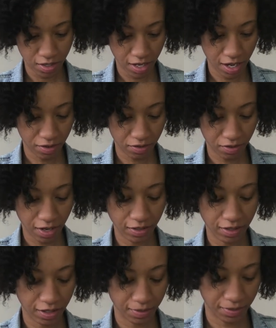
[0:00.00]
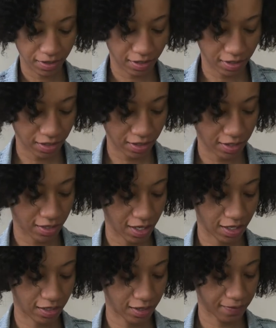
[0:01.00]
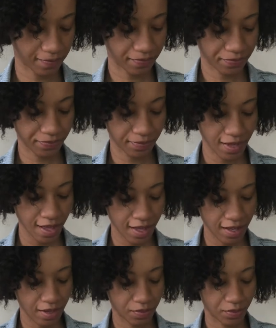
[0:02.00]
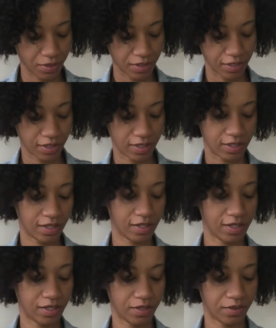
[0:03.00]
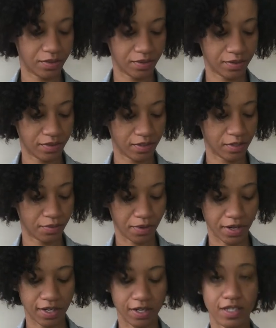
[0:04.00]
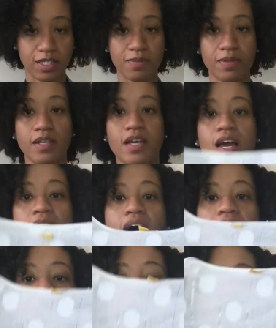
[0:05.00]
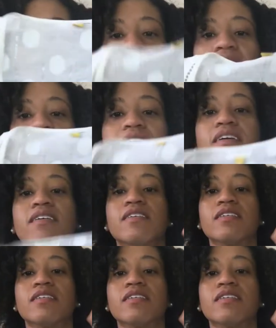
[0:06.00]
I don't know. I'll look it up again and see exactly what uh, the brand is. But I hate...